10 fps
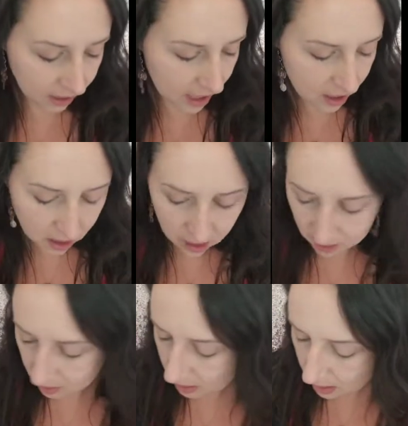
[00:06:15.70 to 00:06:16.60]
I feel
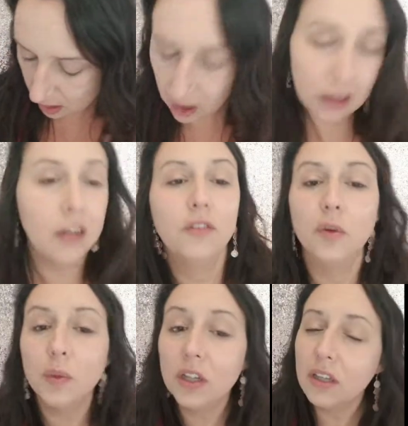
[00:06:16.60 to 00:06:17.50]
like a
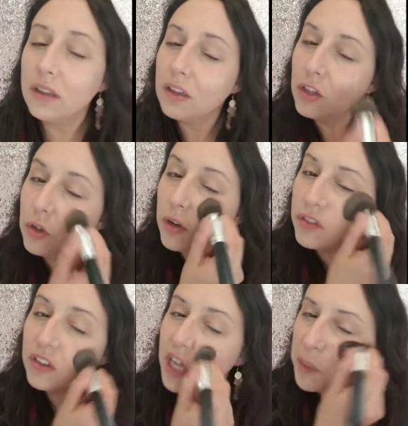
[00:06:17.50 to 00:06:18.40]
lot of women,
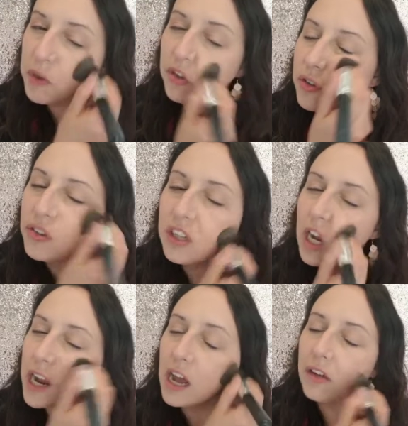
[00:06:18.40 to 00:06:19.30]
you have the same
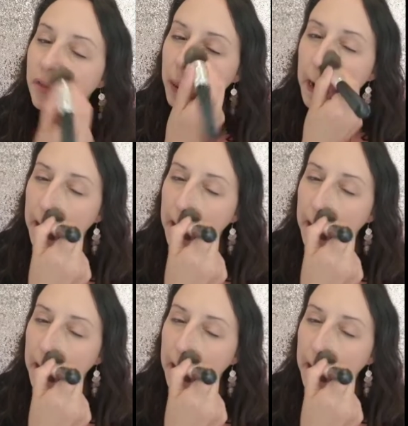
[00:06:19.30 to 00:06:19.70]
issues that I have